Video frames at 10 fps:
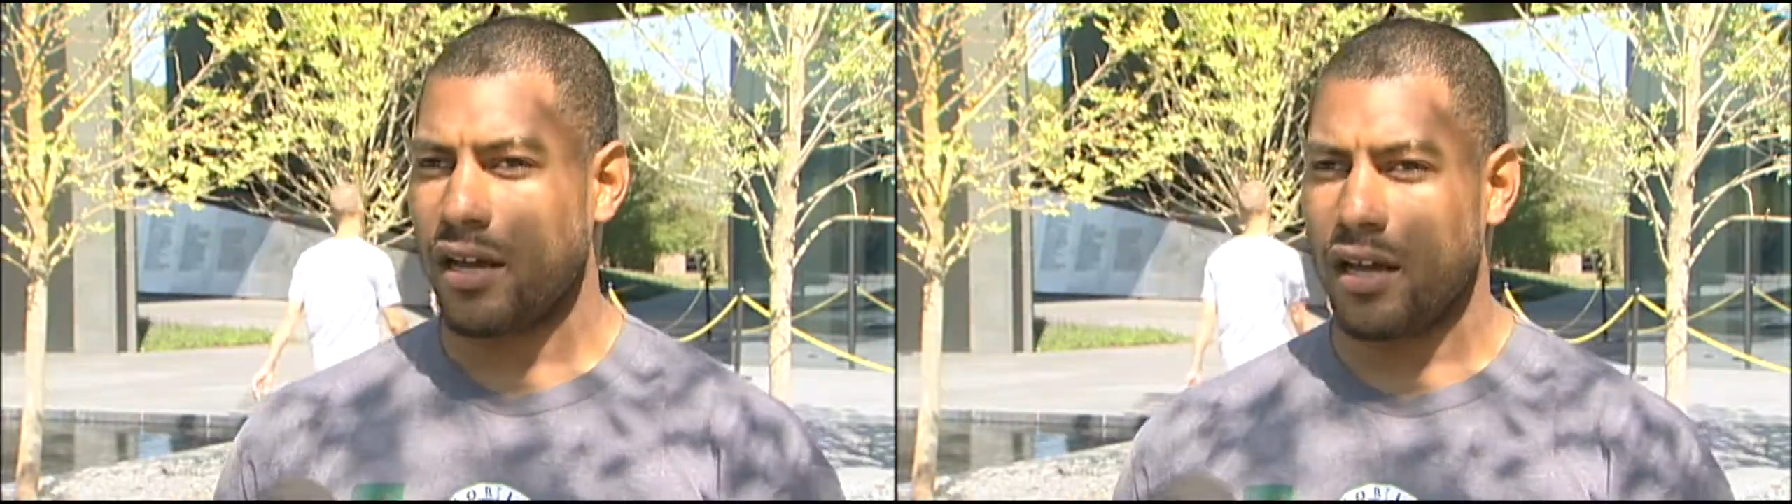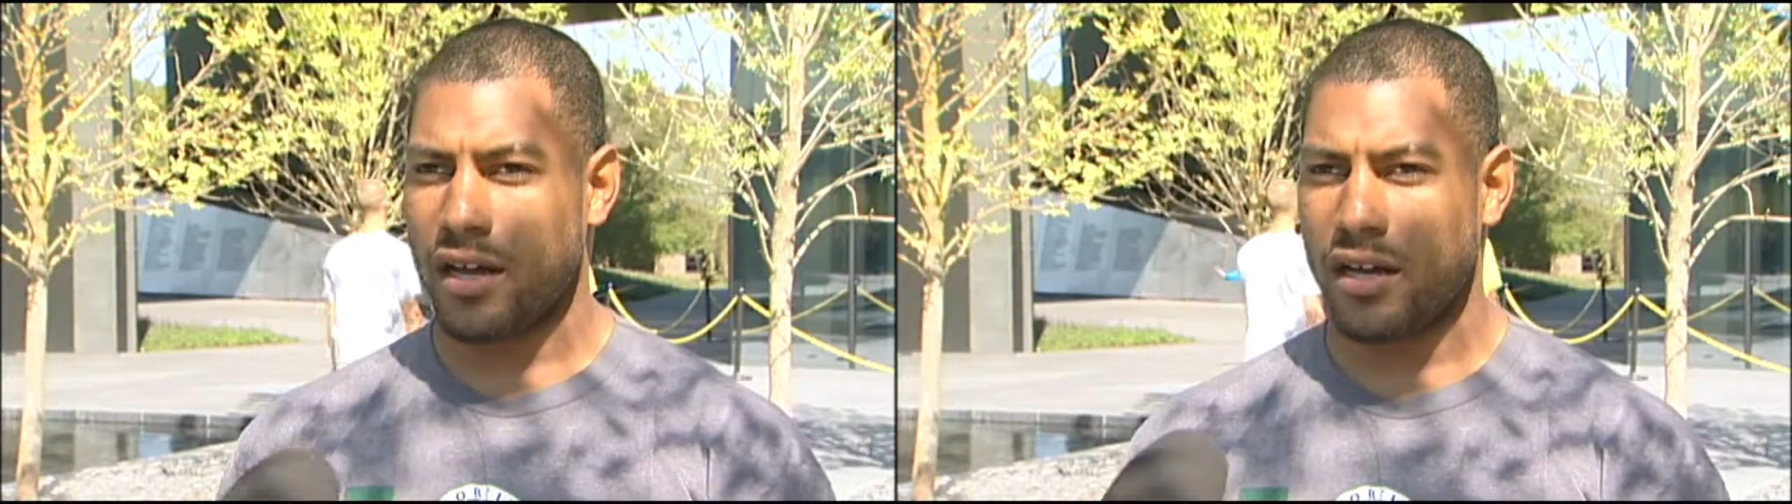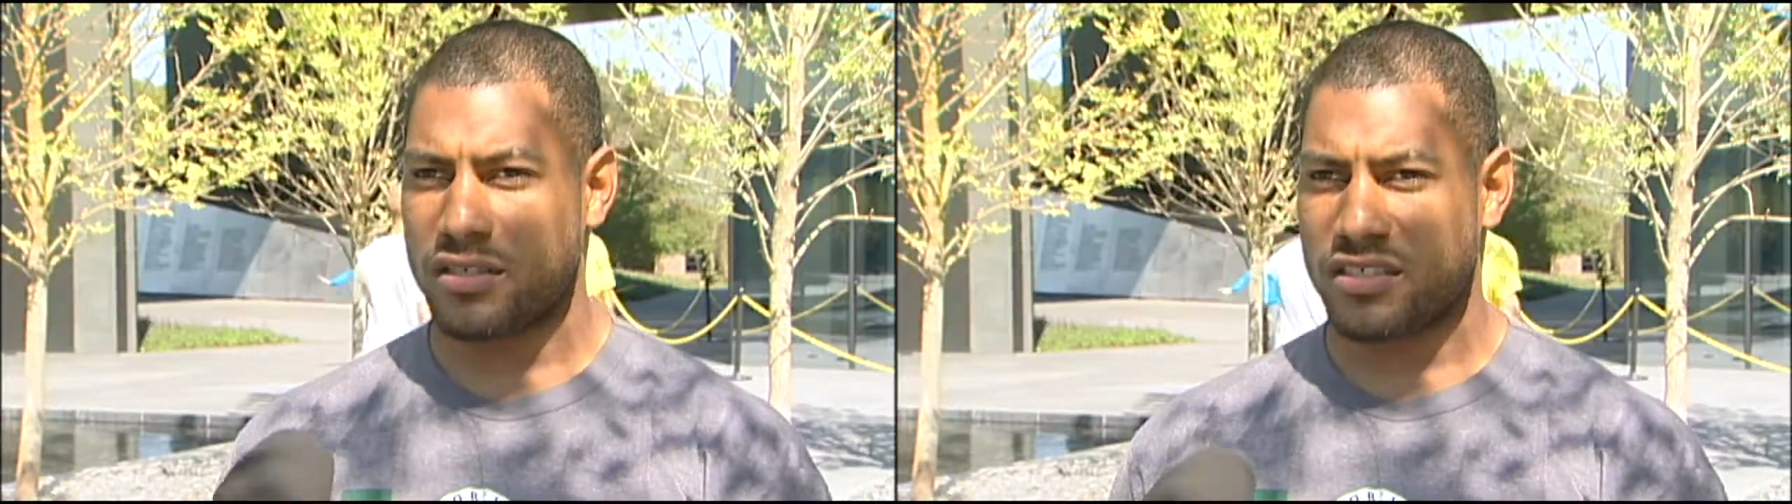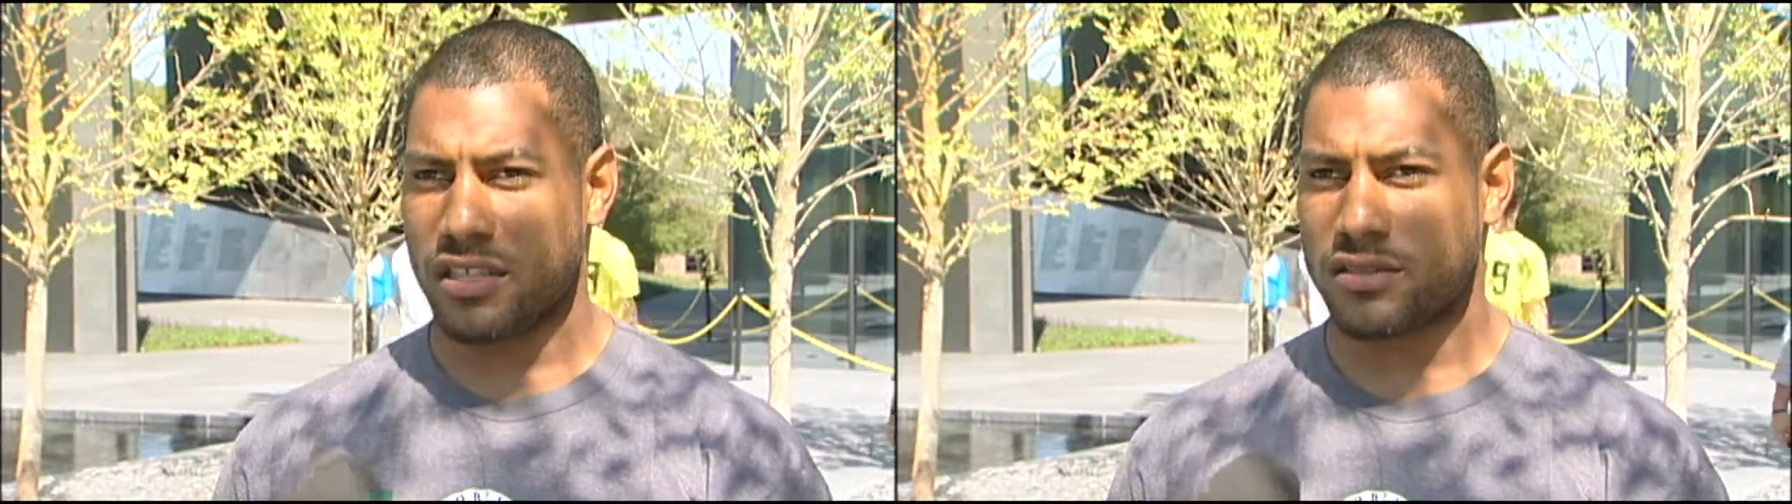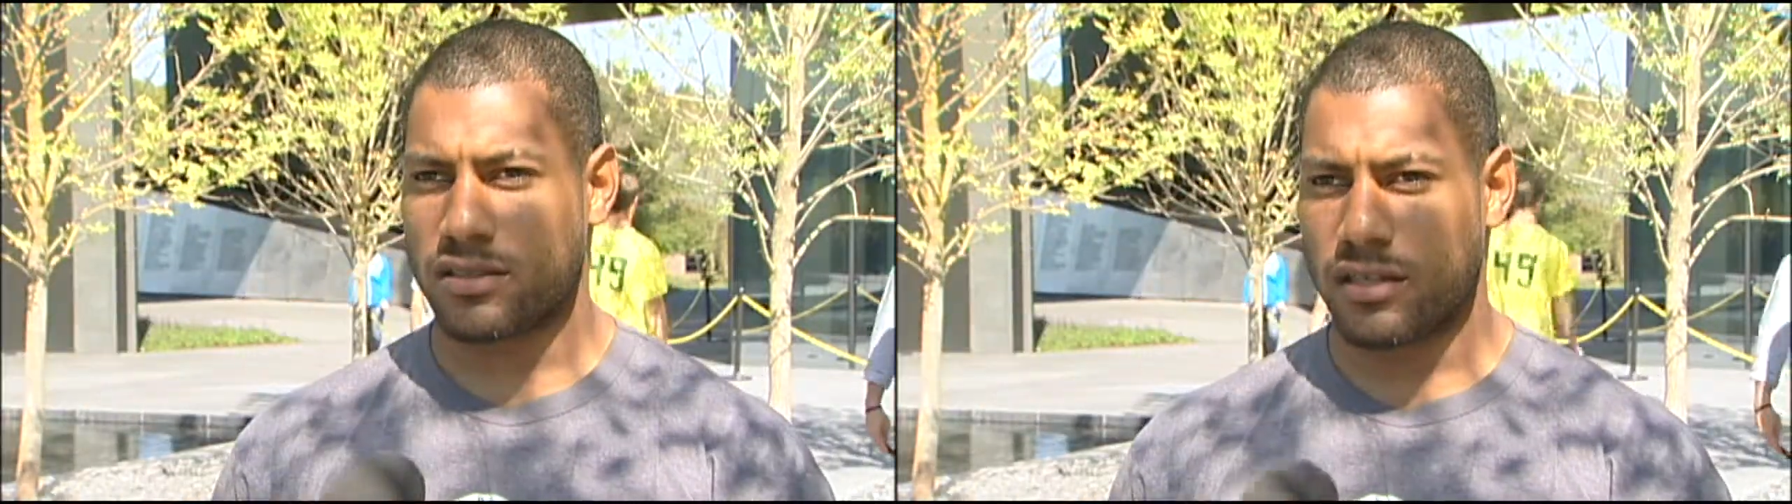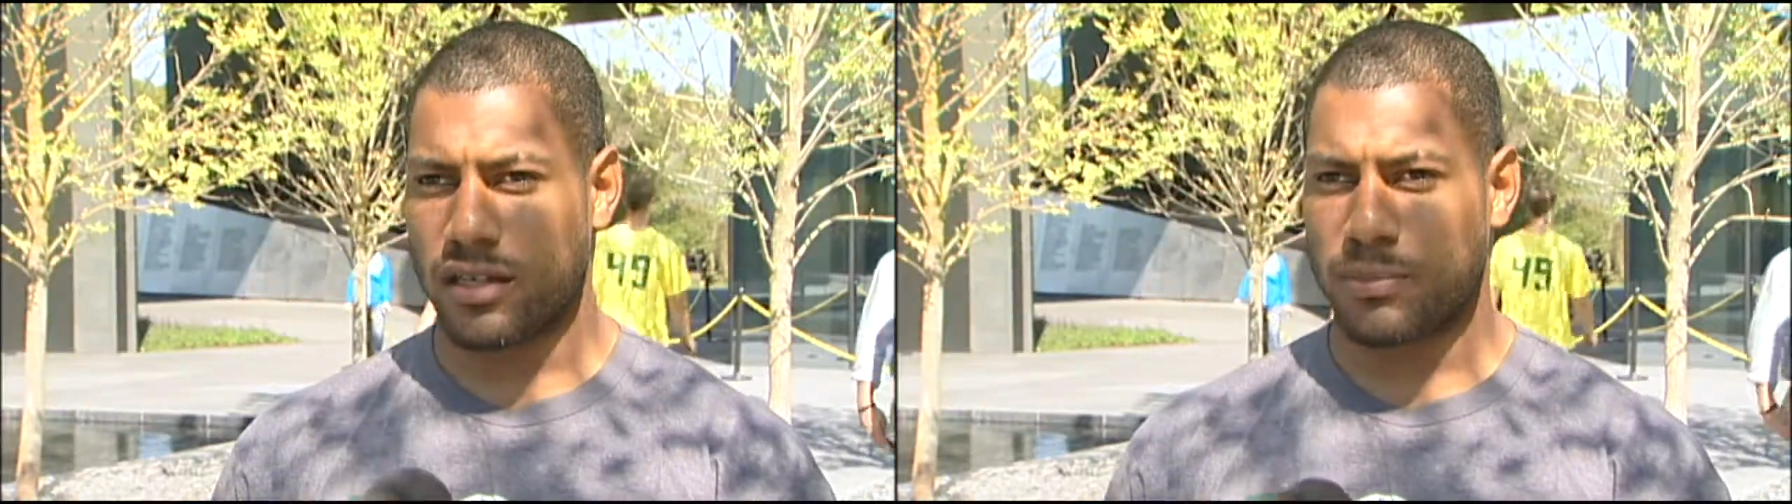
Uh, a chance to uh,